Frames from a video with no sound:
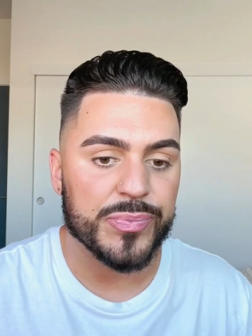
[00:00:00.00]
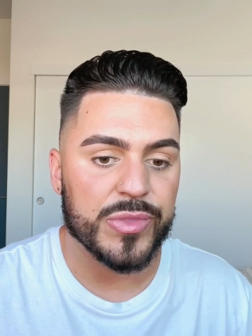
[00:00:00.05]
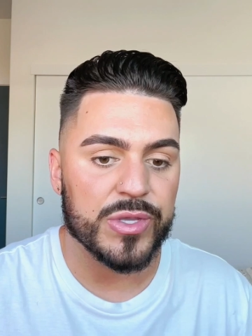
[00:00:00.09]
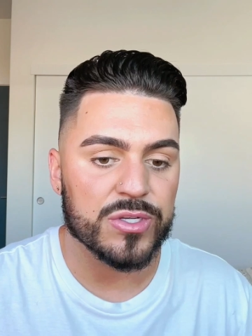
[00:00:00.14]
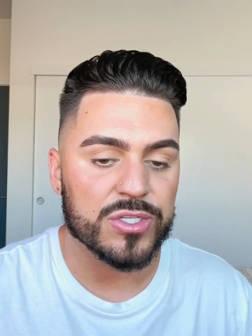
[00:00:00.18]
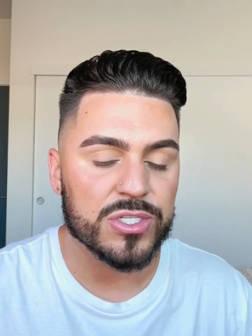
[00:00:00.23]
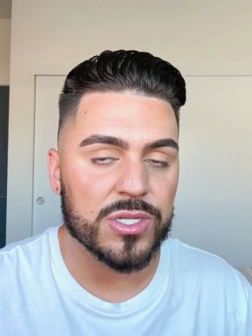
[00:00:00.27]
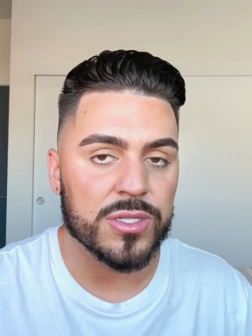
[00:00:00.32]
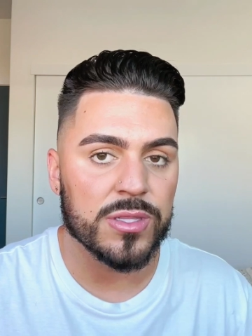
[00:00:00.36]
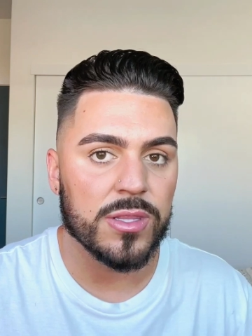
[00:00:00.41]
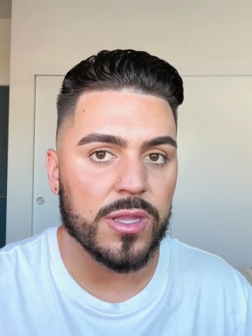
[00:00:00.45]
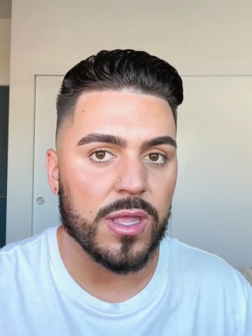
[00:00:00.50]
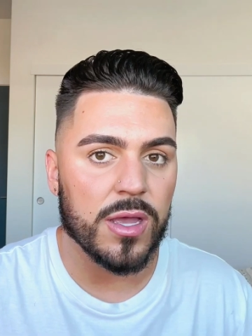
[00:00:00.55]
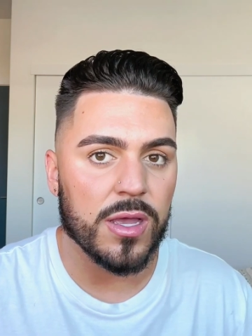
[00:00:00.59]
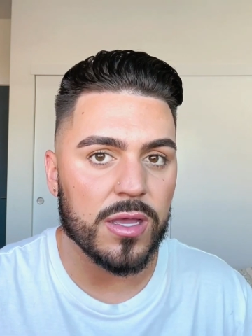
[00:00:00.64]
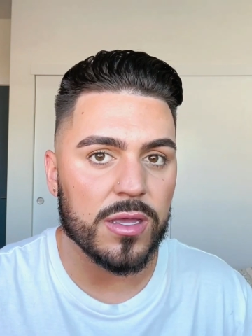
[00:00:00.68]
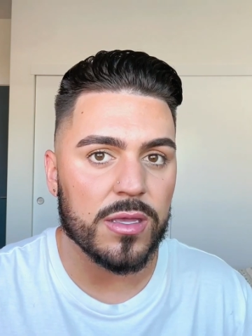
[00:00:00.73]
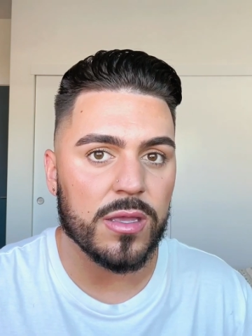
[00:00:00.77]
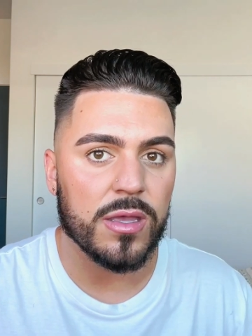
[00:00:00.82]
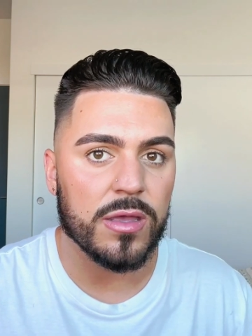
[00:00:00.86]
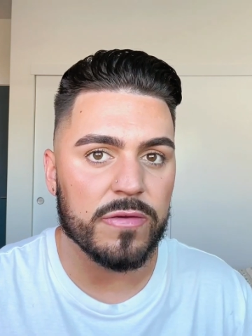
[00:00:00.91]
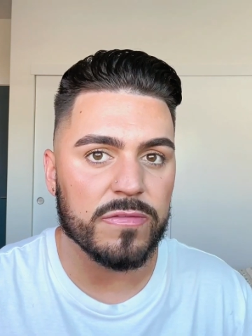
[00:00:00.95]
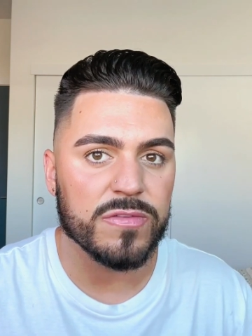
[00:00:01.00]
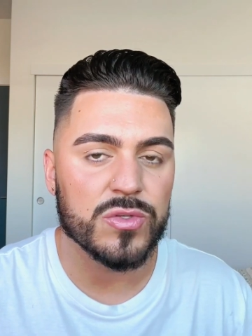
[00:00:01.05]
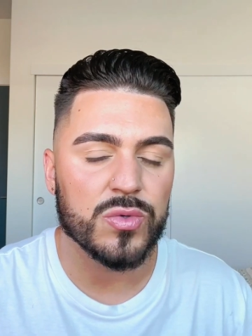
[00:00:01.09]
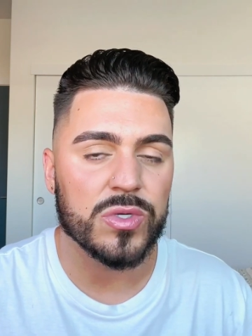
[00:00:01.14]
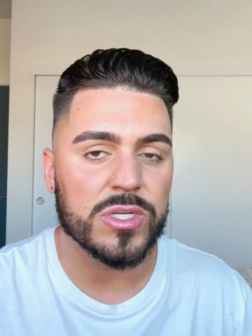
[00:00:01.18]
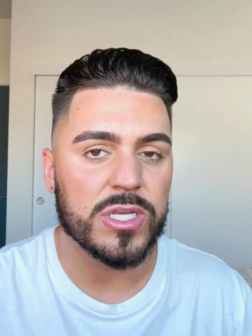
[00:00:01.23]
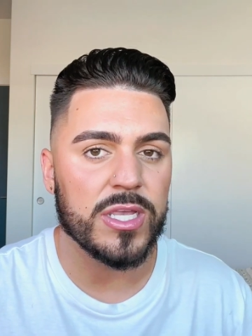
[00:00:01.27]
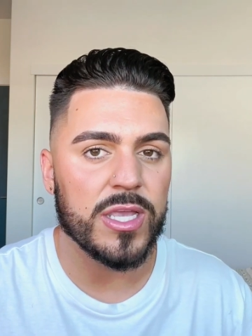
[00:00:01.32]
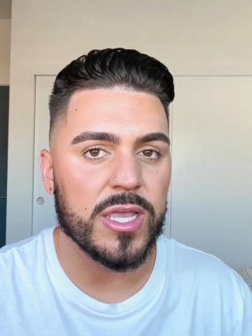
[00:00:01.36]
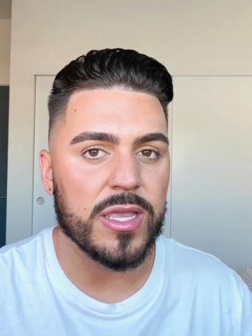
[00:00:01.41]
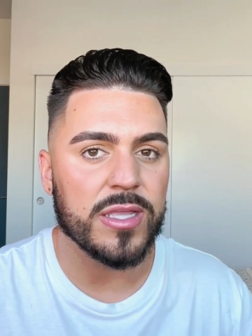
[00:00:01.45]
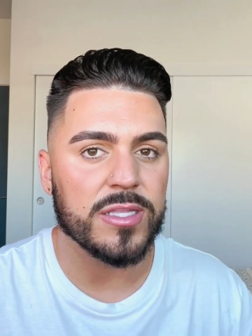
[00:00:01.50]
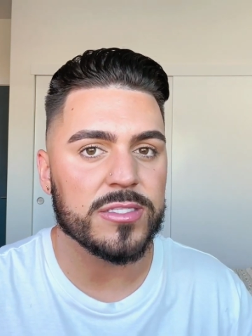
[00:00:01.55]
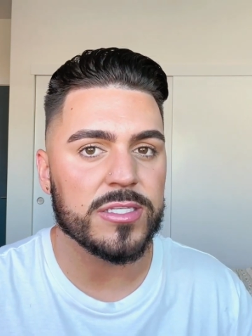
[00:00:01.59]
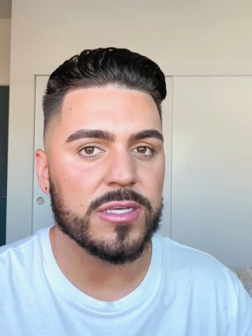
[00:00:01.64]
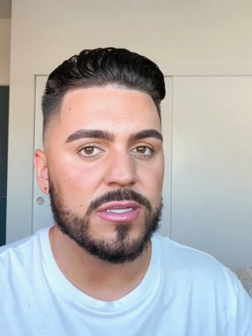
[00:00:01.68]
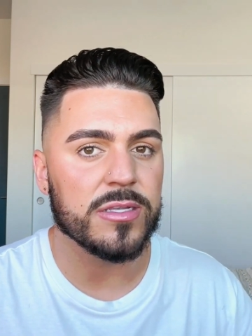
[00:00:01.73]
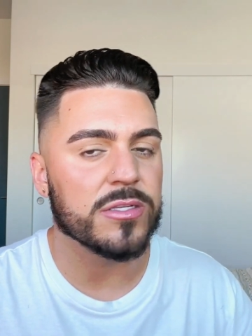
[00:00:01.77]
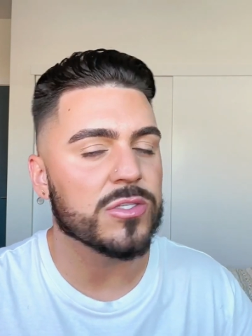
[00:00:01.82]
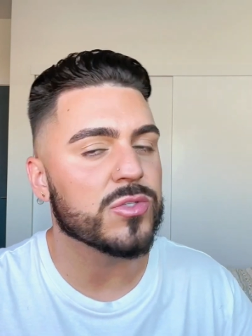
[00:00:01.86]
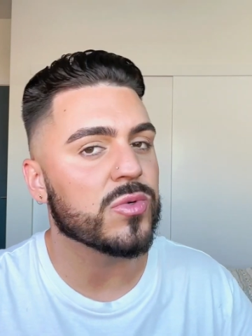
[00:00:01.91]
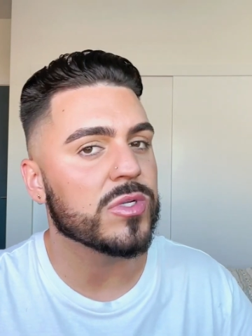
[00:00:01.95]
There's a lot of
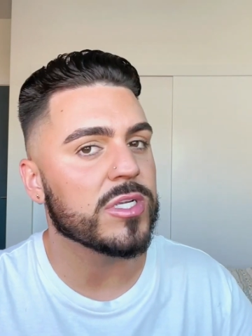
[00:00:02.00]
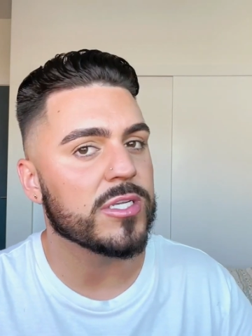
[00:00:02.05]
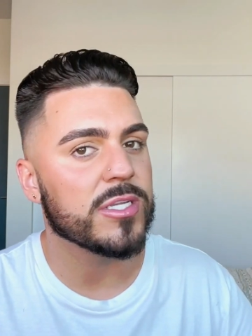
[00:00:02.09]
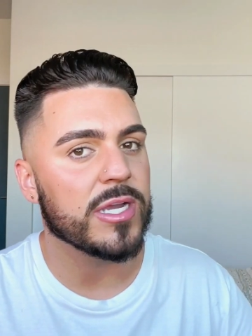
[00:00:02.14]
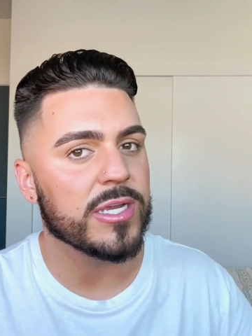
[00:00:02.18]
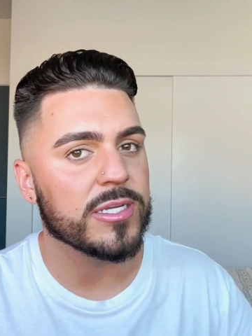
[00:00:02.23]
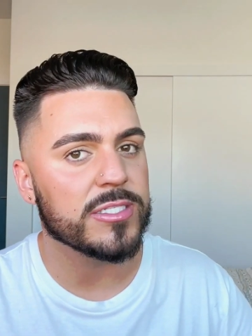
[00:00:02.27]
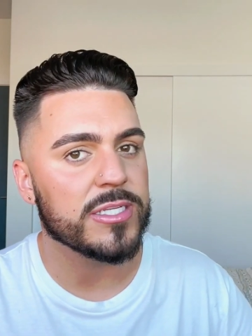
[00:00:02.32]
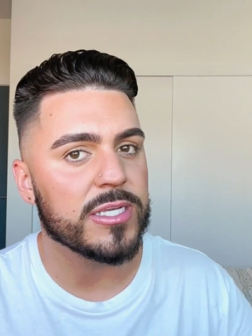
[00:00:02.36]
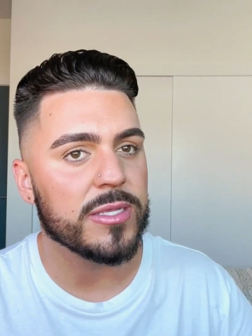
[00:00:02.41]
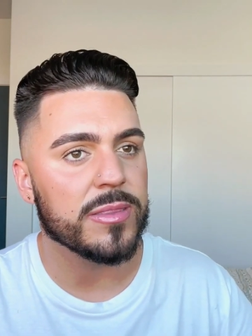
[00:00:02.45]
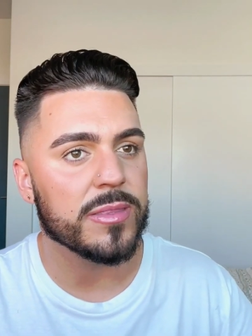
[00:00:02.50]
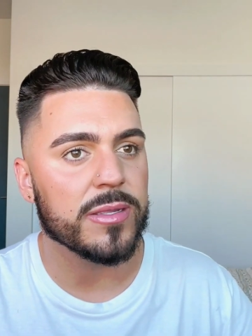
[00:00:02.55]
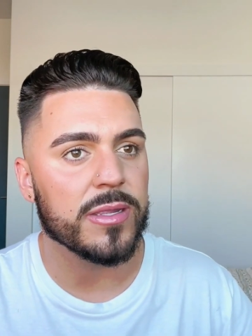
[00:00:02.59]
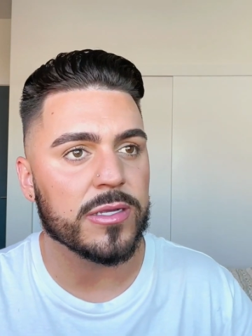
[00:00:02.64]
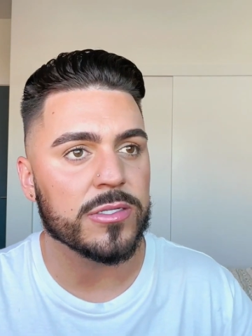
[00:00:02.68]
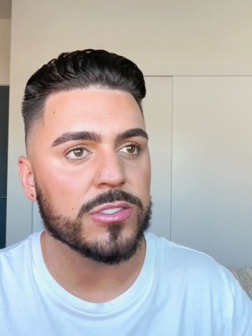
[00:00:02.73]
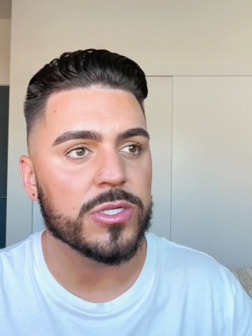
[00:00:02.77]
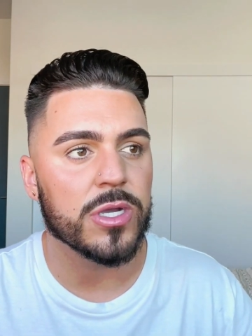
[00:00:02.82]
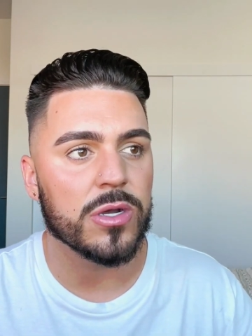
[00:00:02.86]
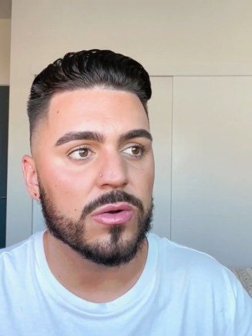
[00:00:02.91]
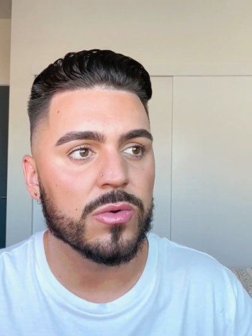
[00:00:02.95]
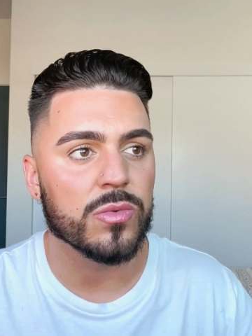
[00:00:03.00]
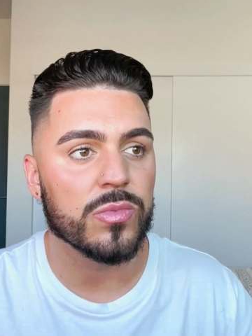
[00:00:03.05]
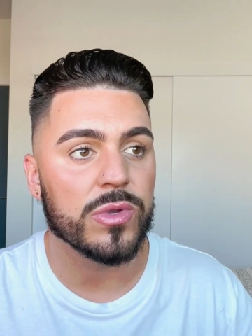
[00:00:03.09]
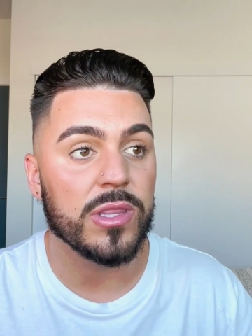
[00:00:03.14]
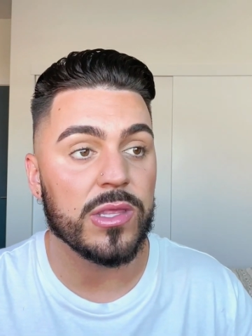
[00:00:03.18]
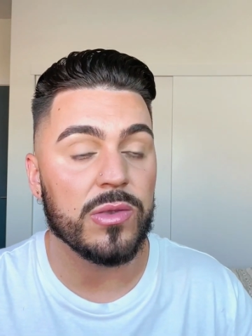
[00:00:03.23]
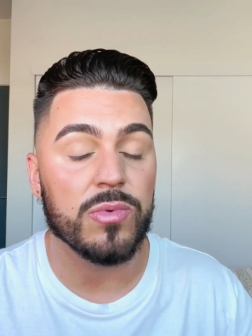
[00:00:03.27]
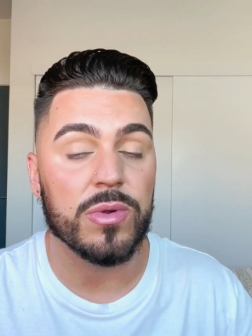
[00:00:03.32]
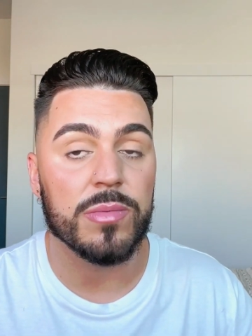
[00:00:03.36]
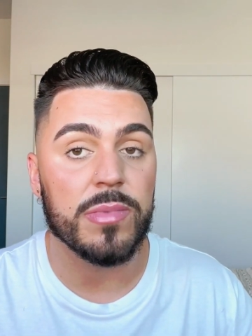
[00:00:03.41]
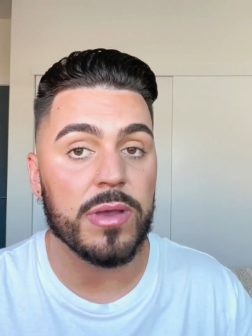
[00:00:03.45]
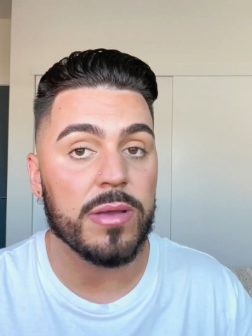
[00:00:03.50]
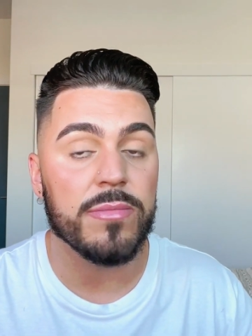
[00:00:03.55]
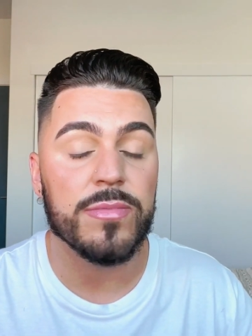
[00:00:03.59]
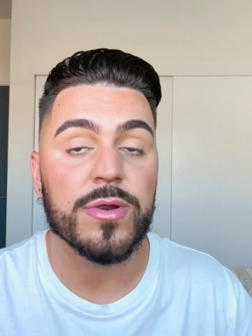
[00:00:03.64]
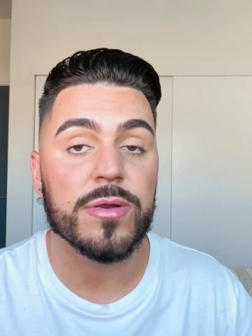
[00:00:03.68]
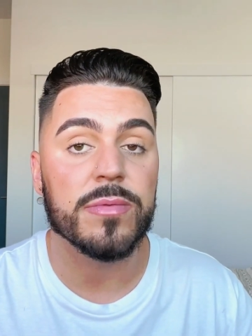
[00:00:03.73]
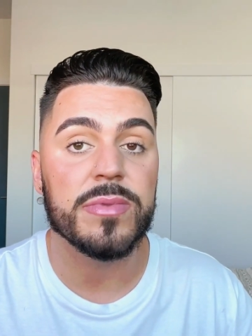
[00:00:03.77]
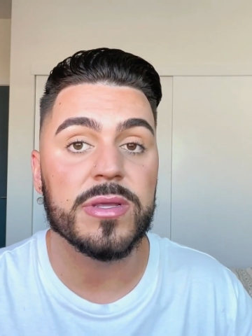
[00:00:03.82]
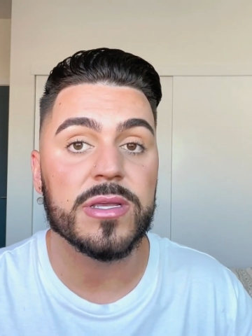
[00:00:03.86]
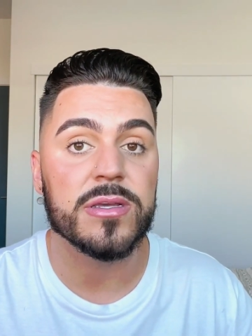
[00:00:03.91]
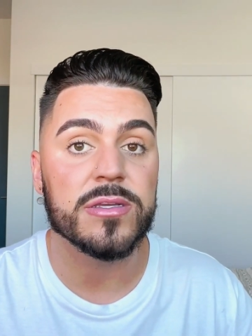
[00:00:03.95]
2018 and 2019 that I don't really
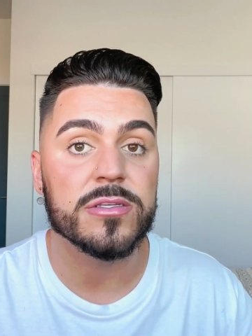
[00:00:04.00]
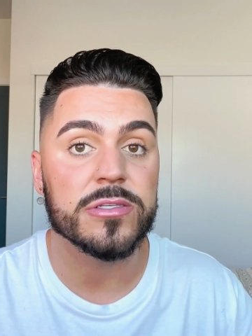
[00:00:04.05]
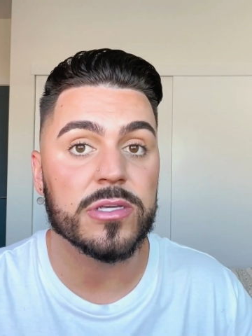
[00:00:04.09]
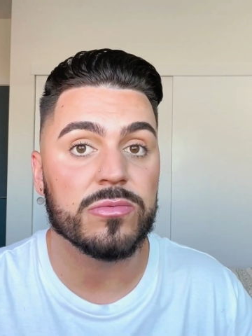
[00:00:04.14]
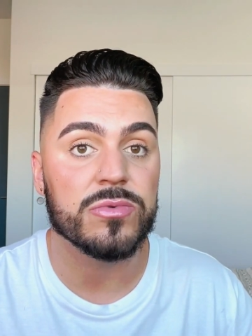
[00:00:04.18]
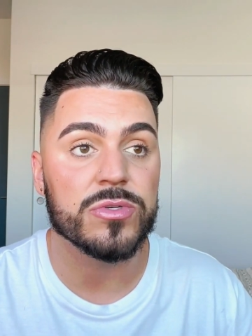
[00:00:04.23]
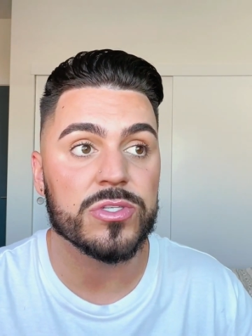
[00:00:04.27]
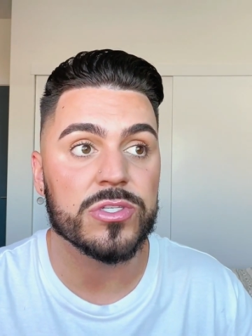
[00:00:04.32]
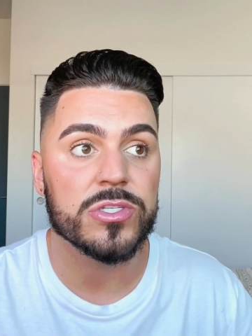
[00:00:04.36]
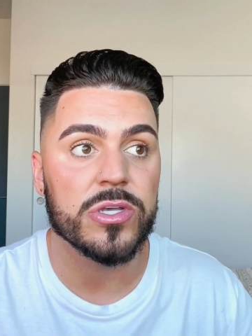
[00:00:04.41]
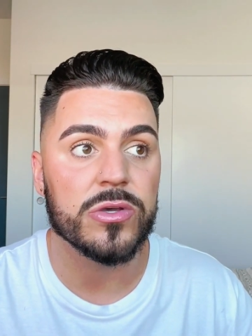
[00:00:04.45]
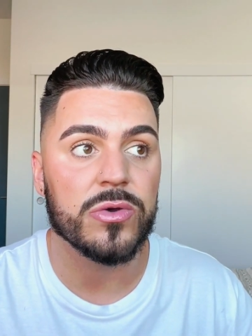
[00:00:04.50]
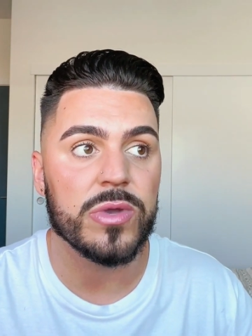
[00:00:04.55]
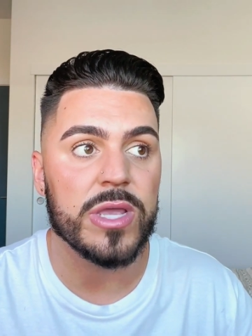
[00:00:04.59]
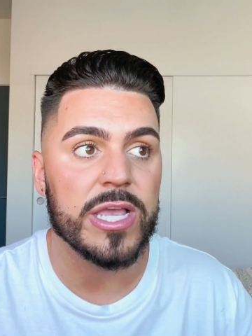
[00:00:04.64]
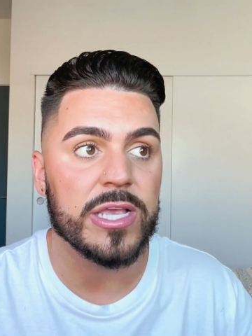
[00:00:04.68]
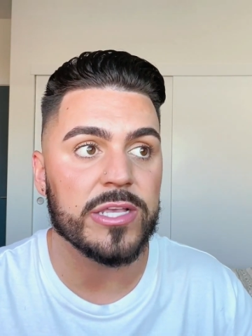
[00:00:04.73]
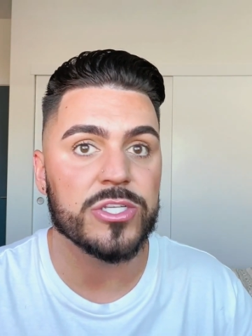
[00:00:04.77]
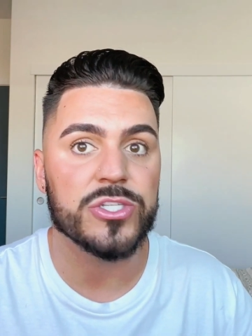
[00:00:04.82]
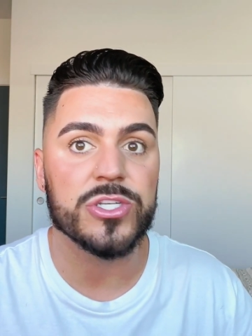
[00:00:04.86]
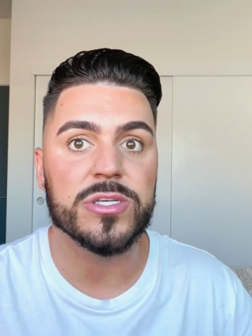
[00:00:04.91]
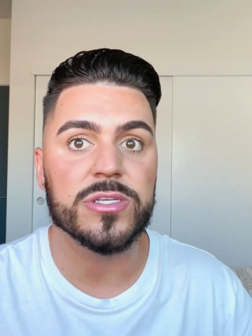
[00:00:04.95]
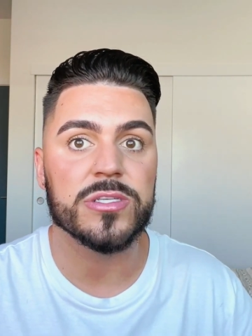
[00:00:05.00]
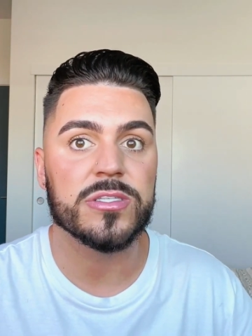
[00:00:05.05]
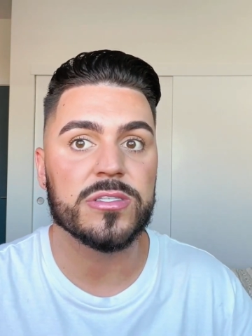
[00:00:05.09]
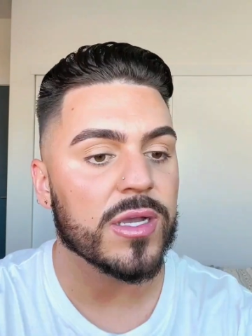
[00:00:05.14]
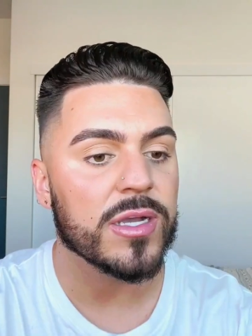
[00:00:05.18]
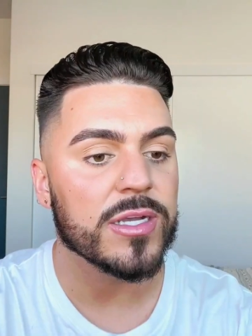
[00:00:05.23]
remember because I was so anxious.